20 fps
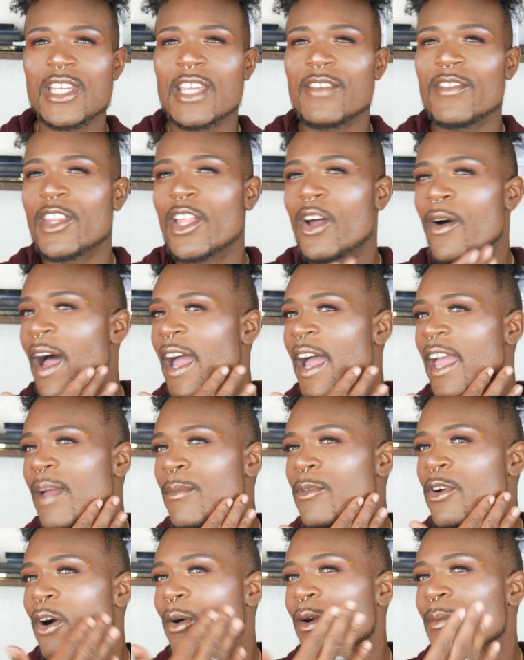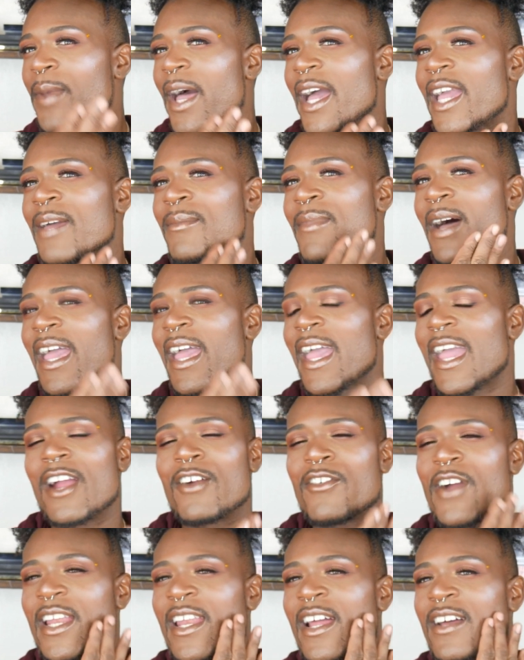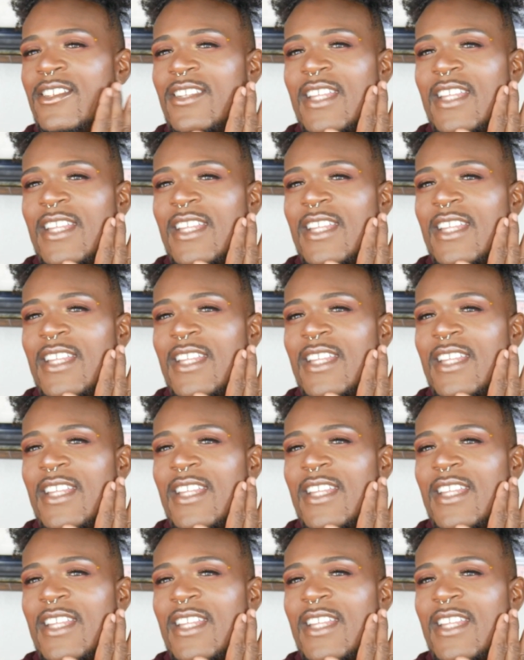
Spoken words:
even though I am growing back in my hair right now,